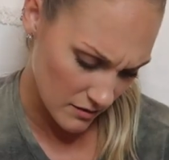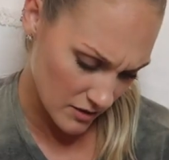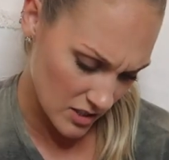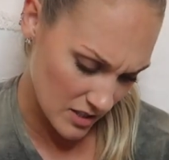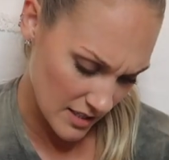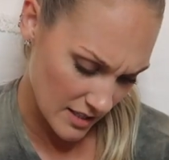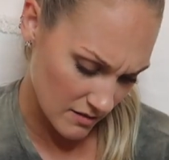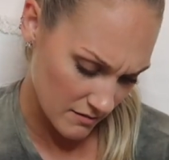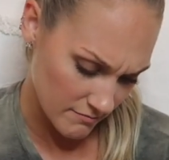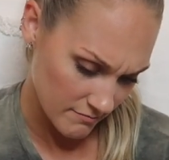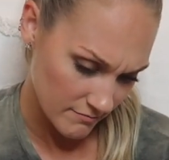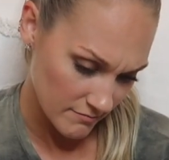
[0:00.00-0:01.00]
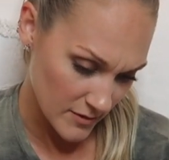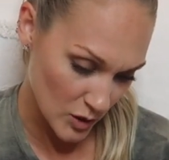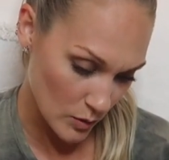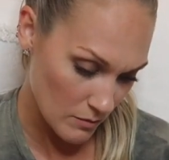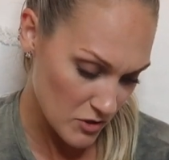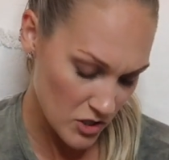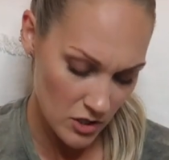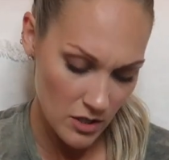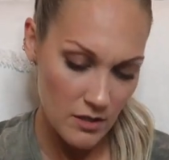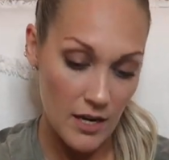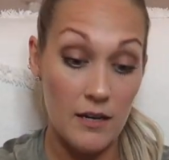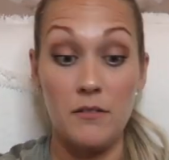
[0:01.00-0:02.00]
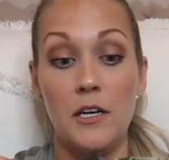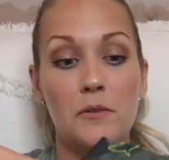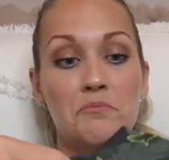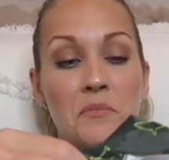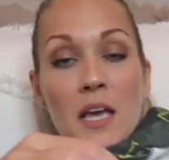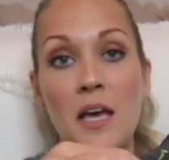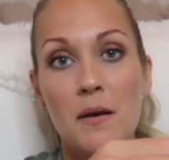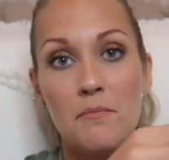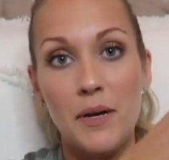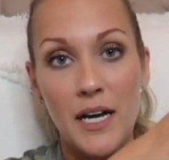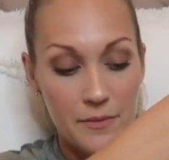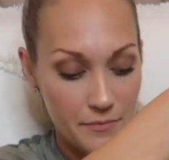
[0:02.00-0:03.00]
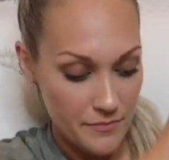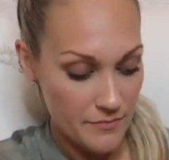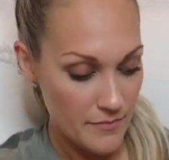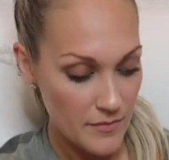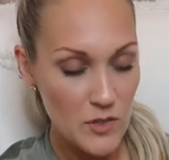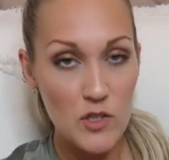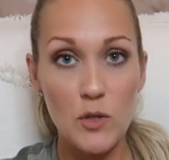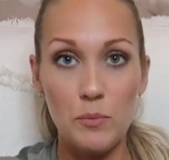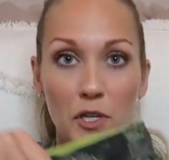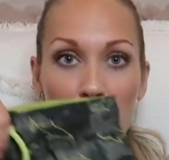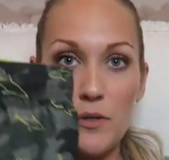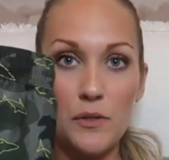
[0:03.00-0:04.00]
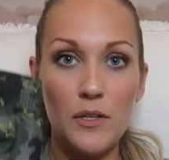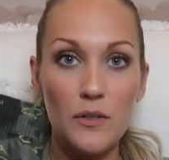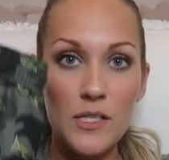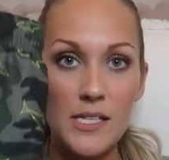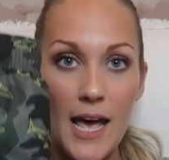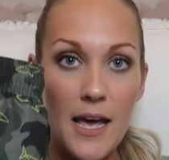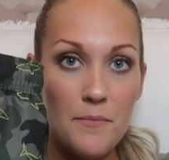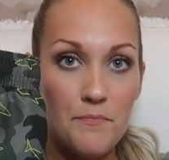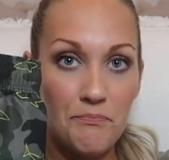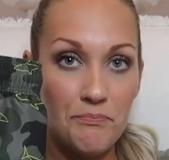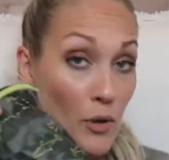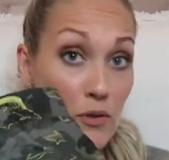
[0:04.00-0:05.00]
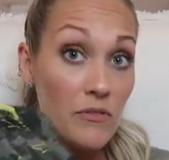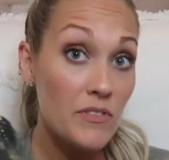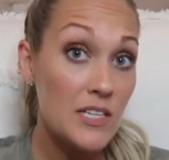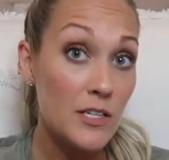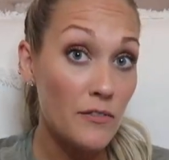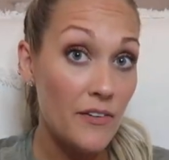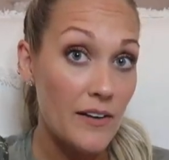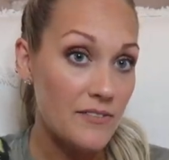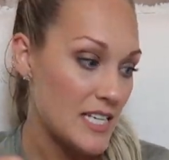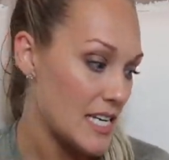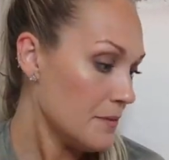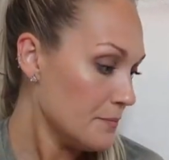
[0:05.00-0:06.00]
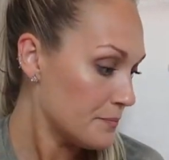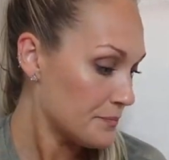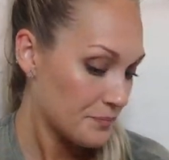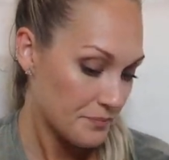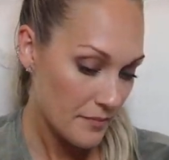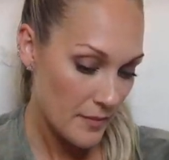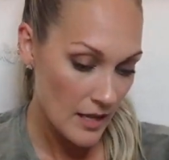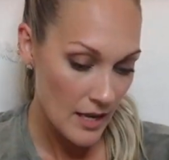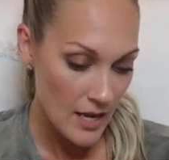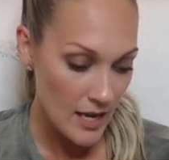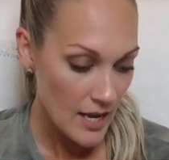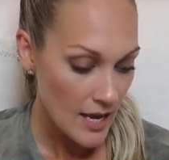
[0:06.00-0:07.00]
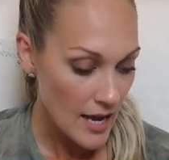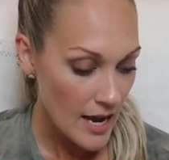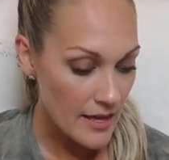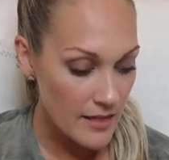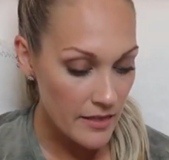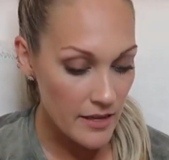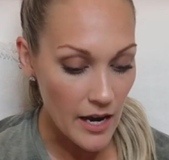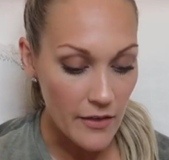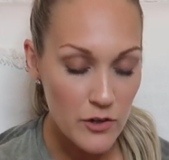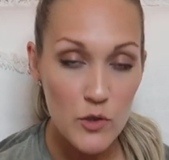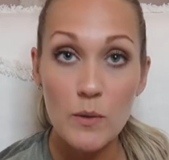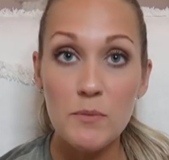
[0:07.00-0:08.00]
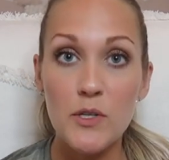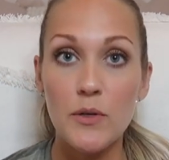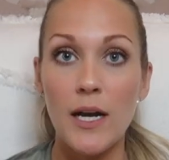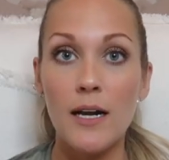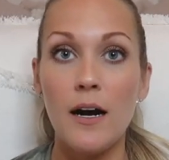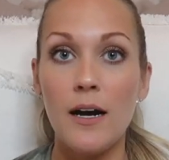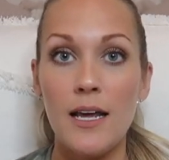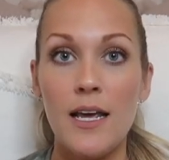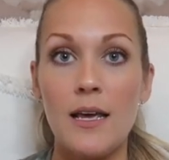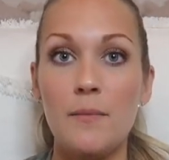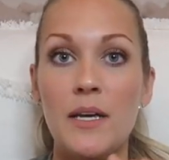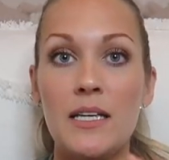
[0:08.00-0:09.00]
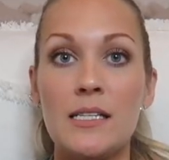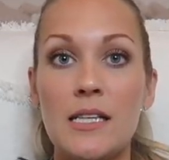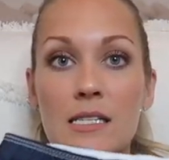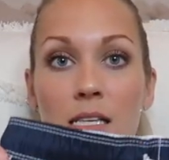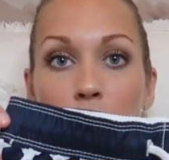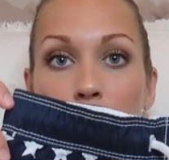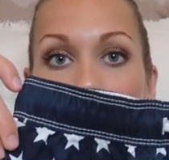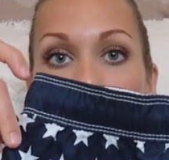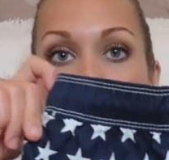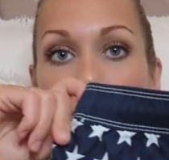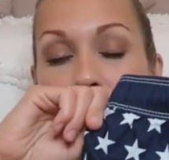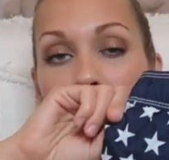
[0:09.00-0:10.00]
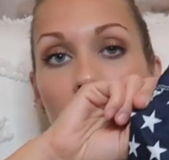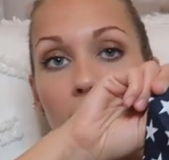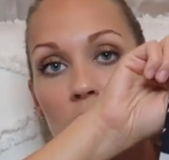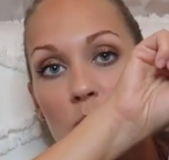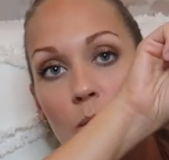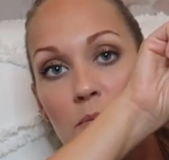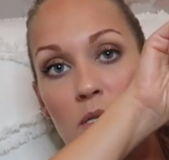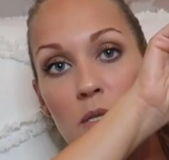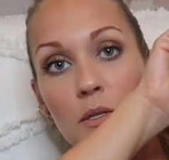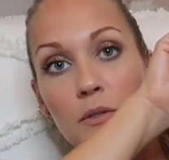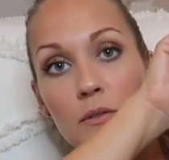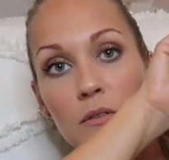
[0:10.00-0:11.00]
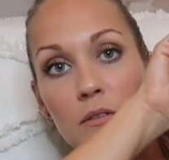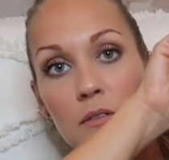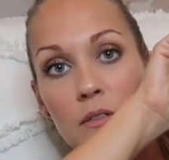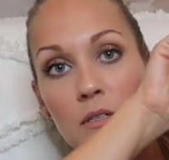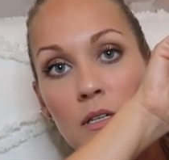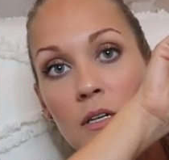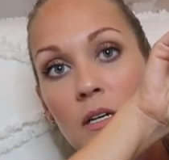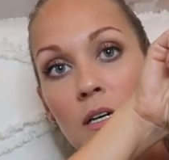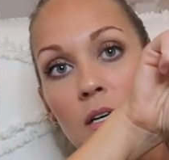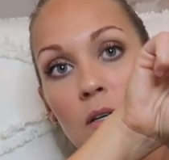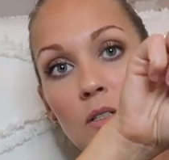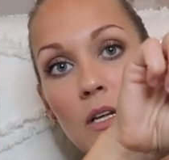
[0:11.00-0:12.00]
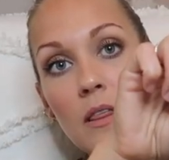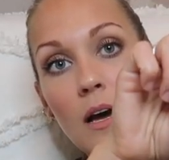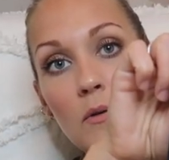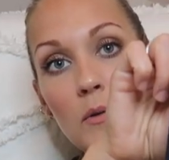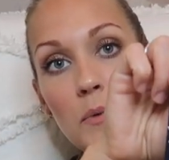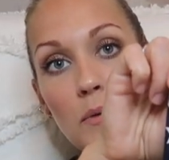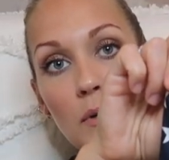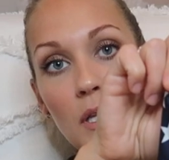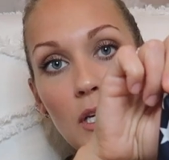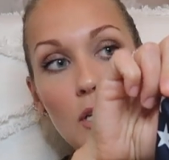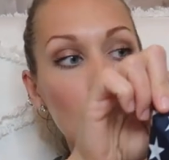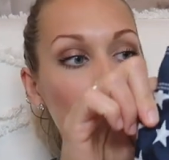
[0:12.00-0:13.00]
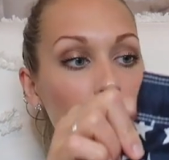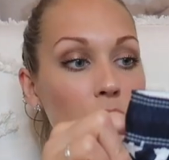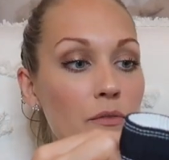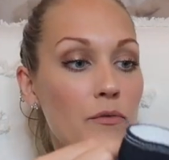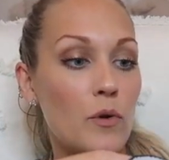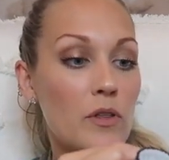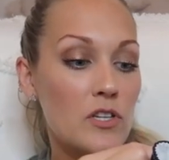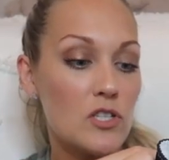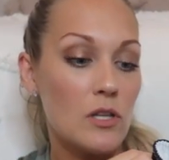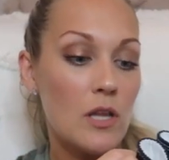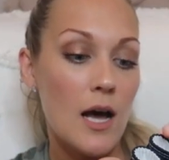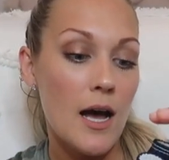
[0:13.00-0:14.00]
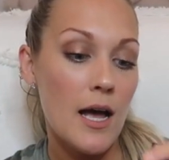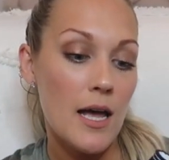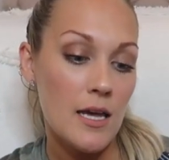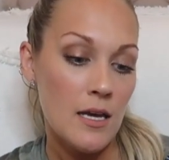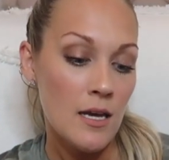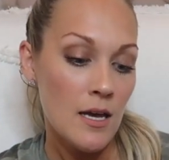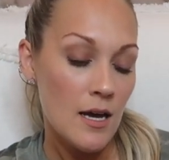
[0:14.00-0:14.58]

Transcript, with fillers: Or just like a swim shirt, I don't know. But super cute little set. Both of these are 5T. And then the other swimsuit I got him is this American flag swimsuit, which I thought would be really cute for the 4th of July.